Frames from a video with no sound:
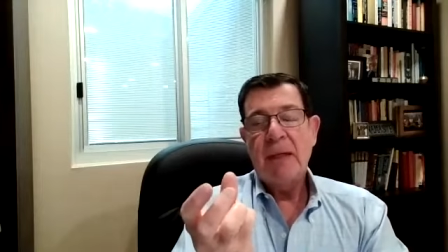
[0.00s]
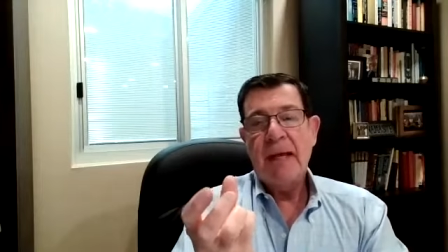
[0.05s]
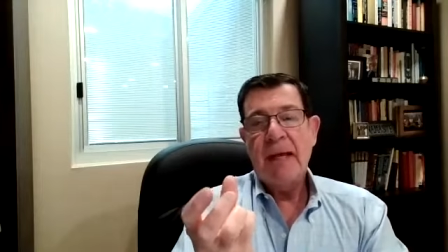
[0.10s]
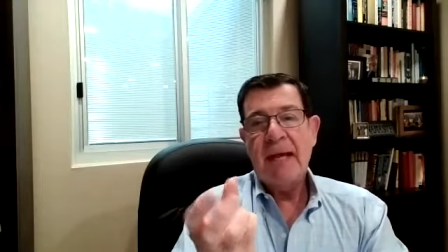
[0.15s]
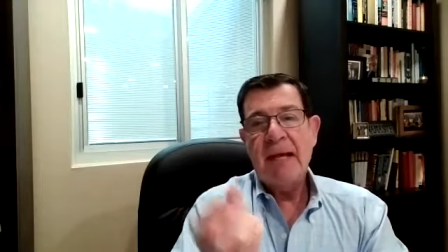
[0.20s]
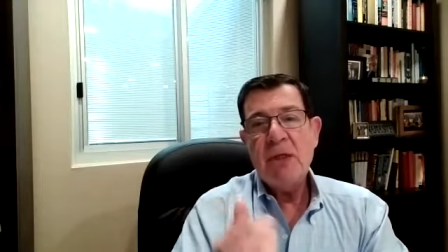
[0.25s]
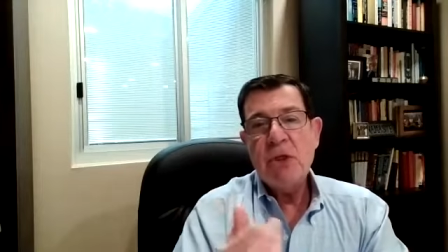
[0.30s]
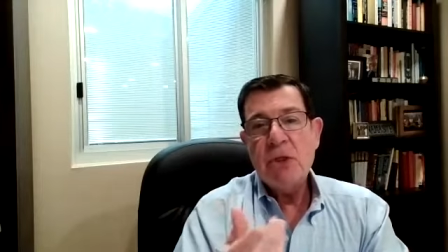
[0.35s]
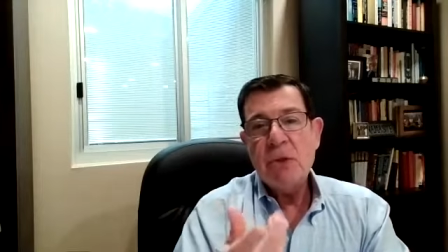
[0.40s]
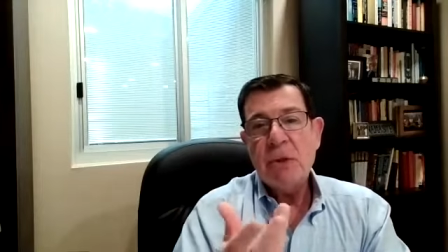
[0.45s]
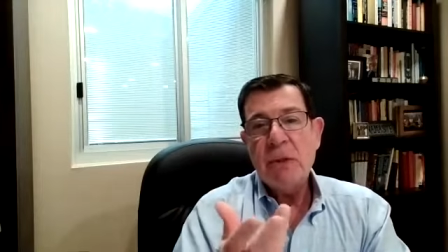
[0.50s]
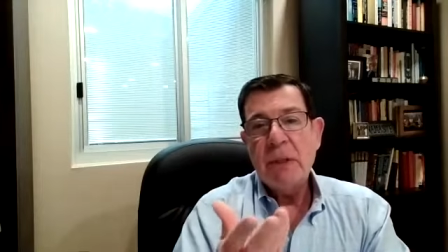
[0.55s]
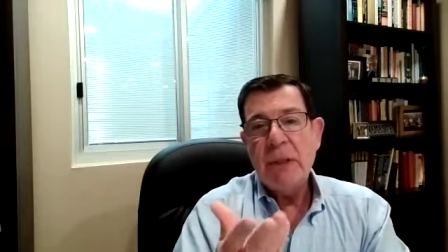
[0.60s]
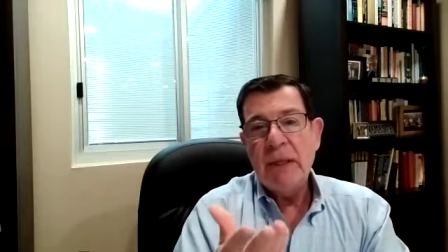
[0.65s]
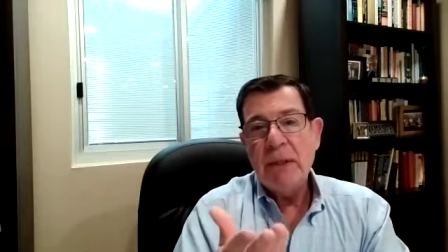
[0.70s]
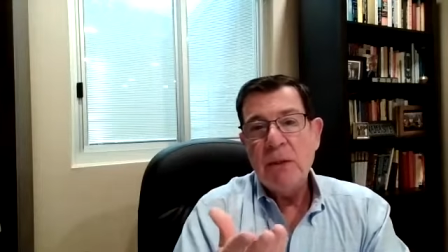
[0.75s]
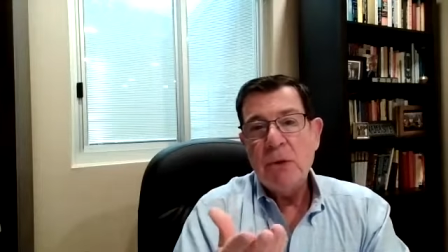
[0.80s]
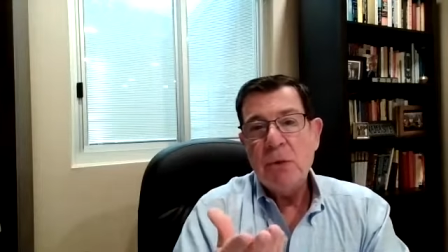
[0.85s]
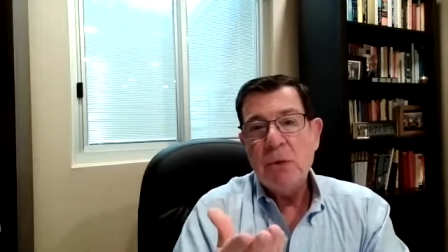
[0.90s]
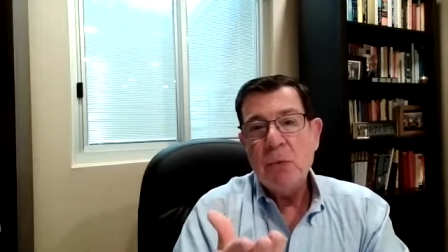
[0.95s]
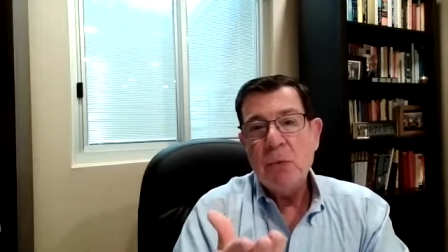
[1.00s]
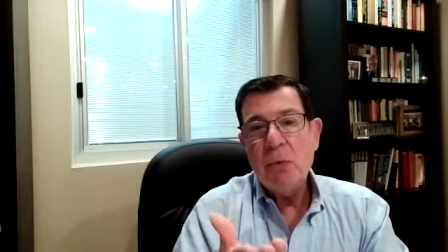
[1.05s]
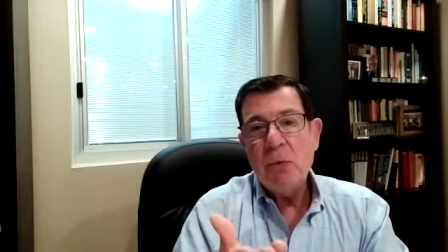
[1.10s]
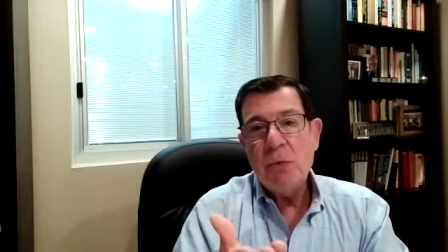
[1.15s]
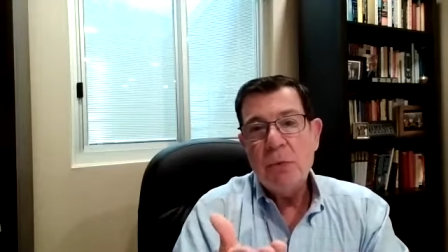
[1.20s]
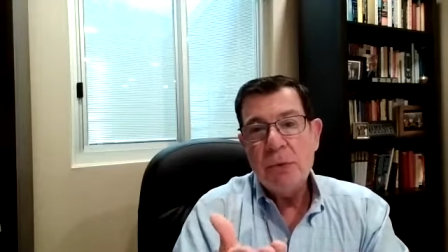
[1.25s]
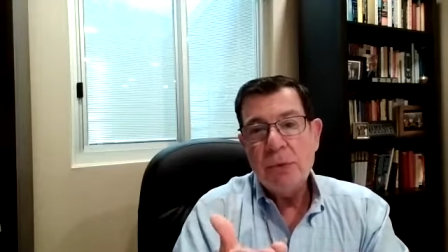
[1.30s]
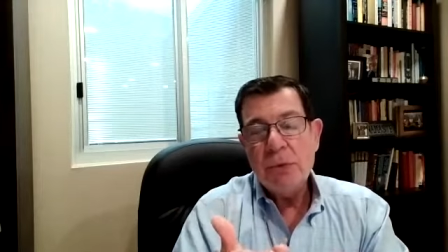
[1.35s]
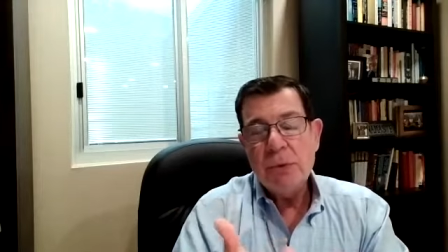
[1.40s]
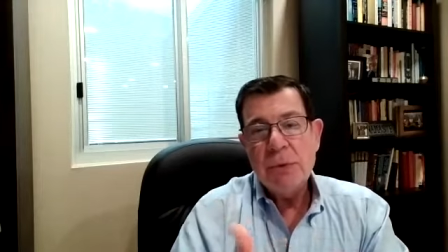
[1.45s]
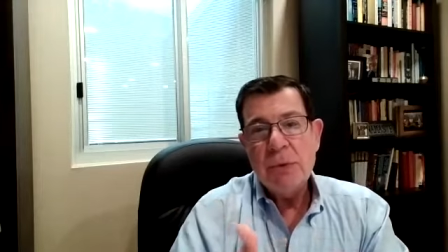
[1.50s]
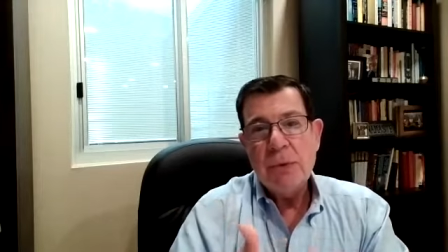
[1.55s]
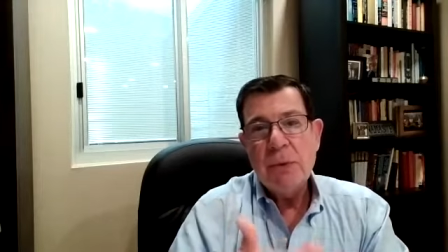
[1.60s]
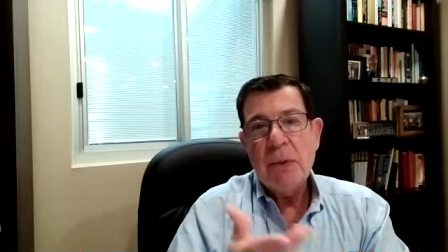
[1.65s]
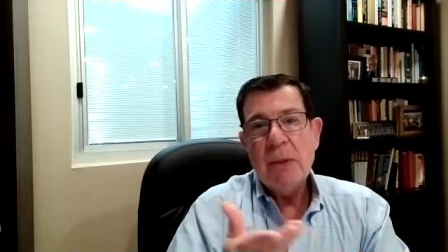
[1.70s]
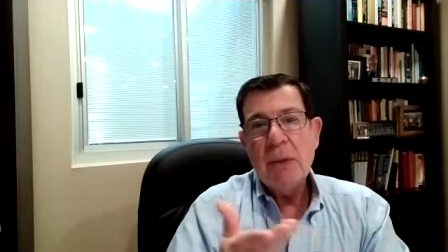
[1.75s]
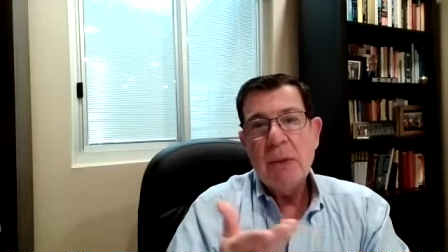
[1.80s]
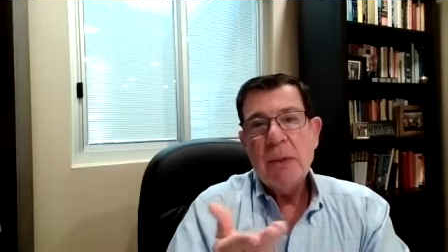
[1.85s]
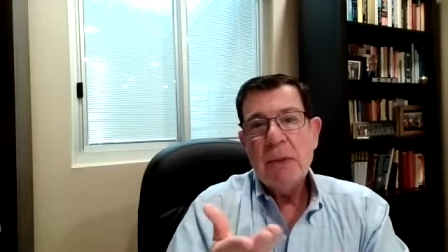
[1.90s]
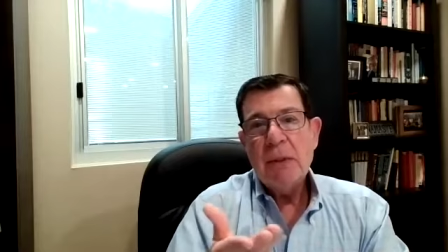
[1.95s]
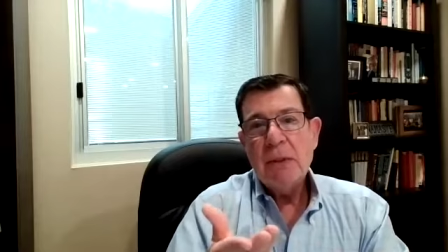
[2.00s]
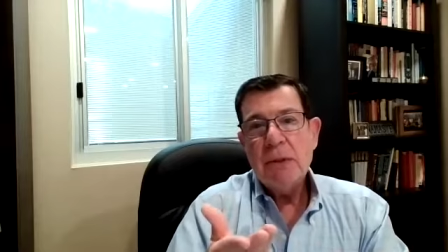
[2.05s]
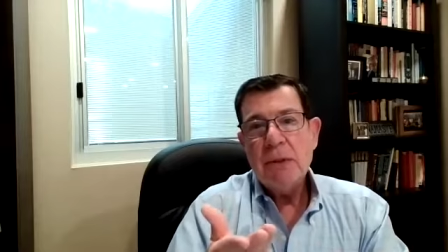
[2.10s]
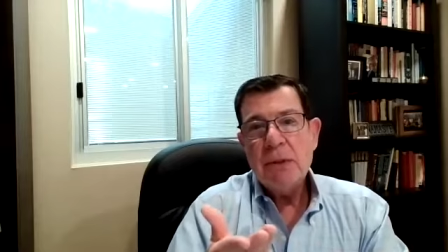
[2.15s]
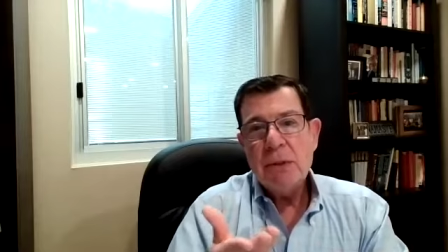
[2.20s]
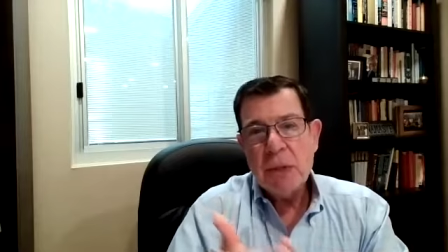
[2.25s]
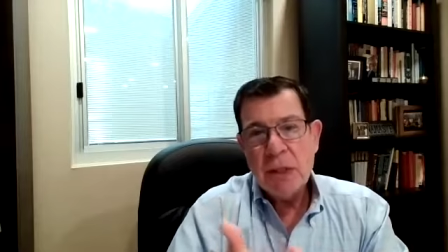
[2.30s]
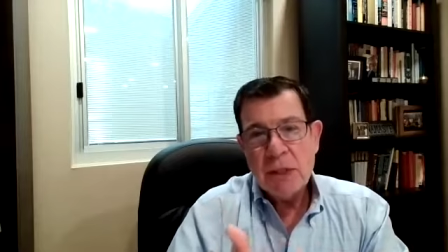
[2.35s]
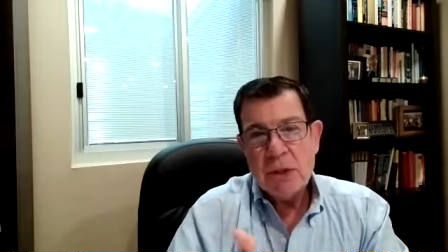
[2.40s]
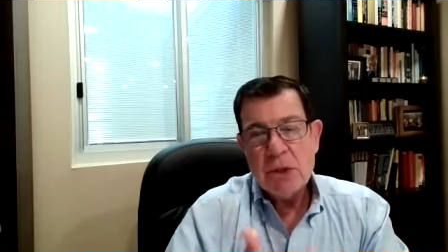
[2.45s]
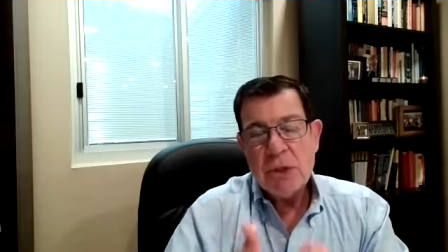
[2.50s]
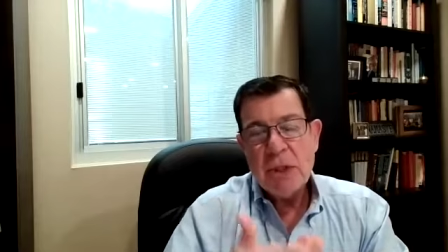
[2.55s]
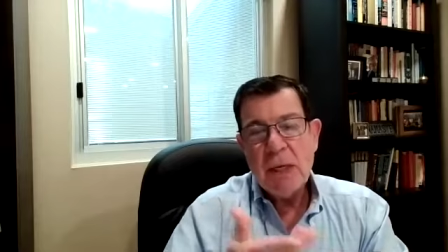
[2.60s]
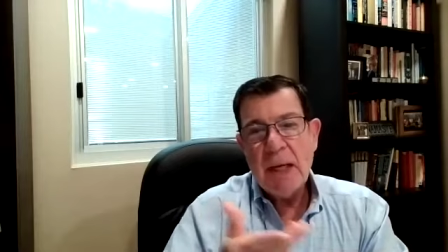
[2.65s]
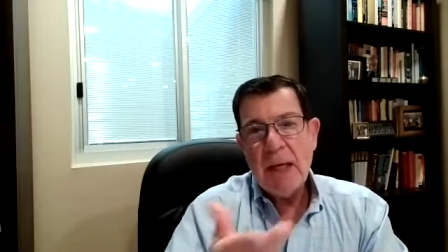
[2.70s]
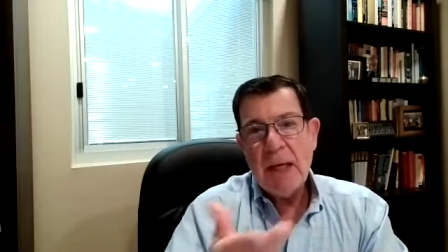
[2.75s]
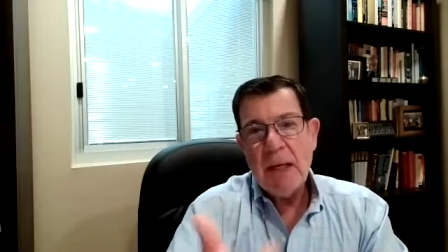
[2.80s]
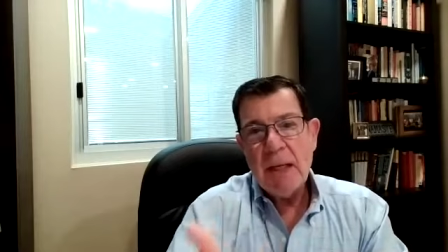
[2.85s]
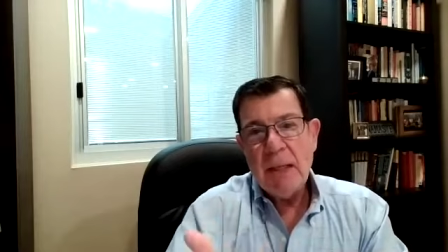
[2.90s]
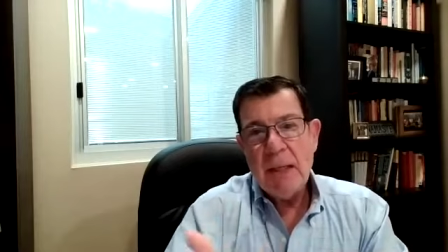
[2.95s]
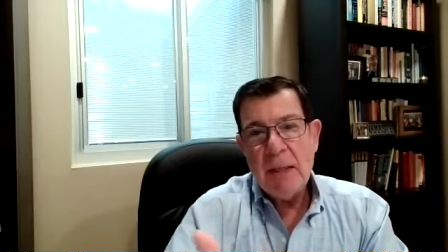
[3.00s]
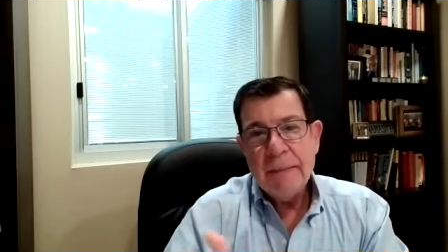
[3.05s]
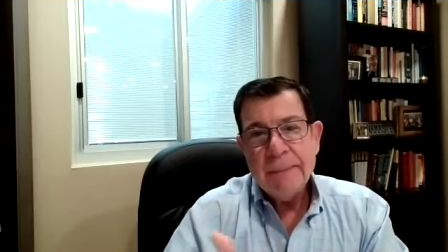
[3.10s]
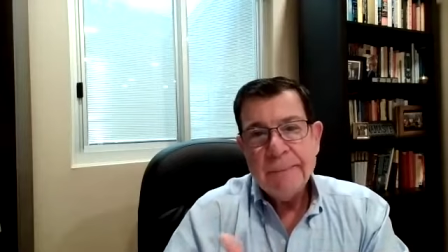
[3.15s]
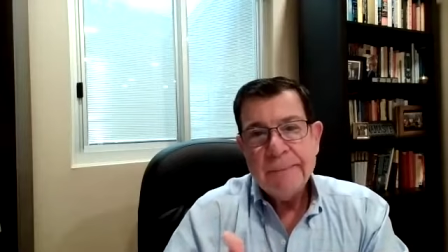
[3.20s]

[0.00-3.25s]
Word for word: enter into such a